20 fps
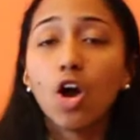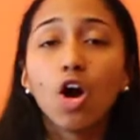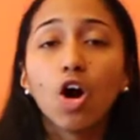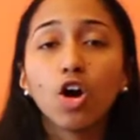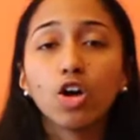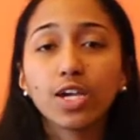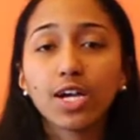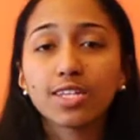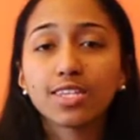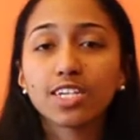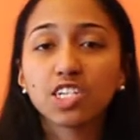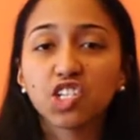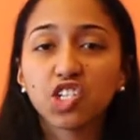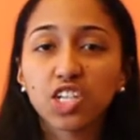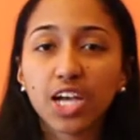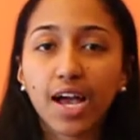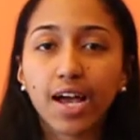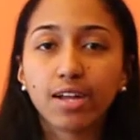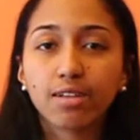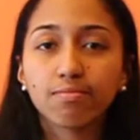Oh, you gotta take a
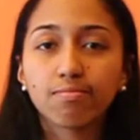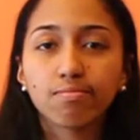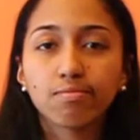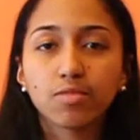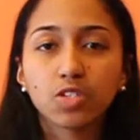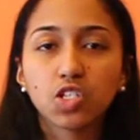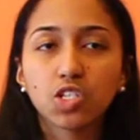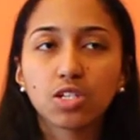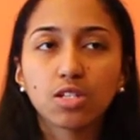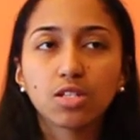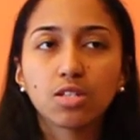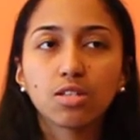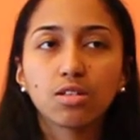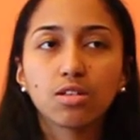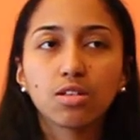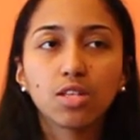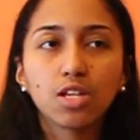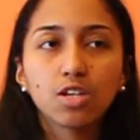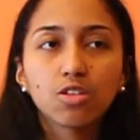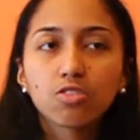shot.
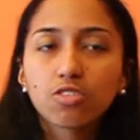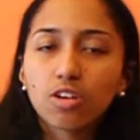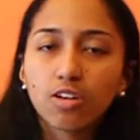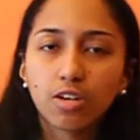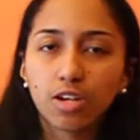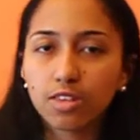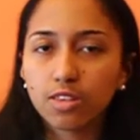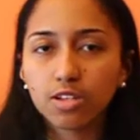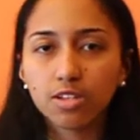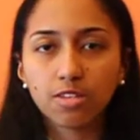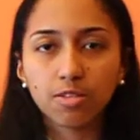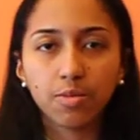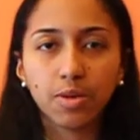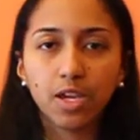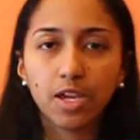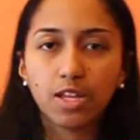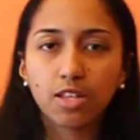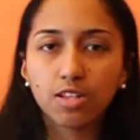Needles are nothing to me.